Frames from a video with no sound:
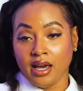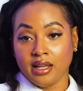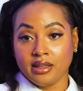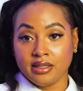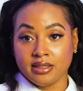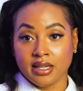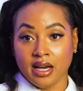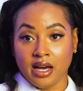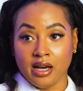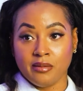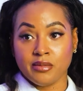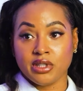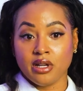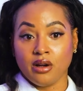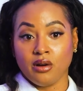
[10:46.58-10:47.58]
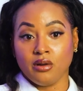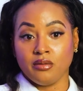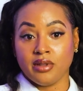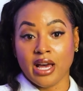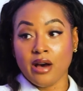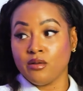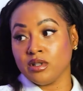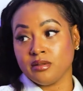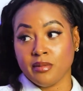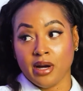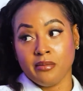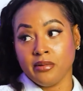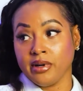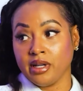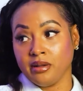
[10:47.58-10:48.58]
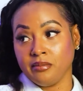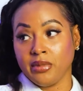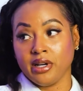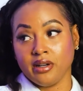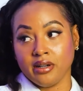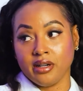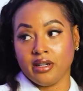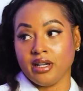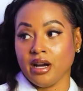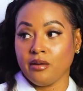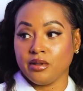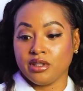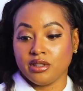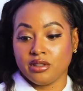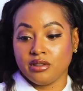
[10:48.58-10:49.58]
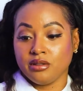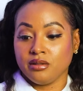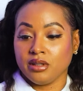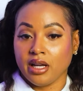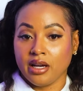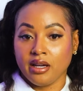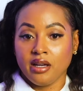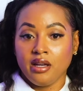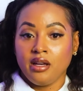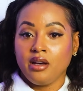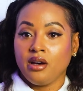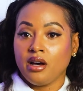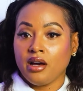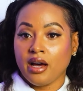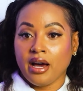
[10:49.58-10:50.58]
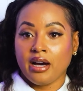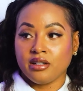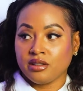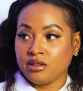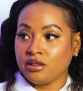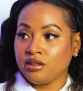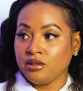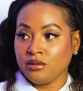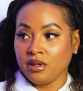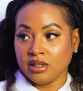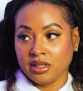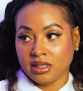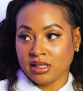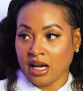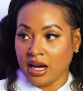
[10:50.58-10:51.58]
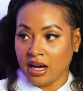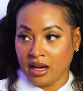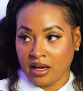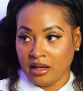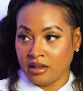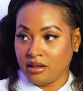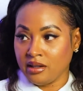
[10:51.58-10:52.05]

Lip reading: at the time. So that was my bread and butter. And I would just do like a house or two on the side a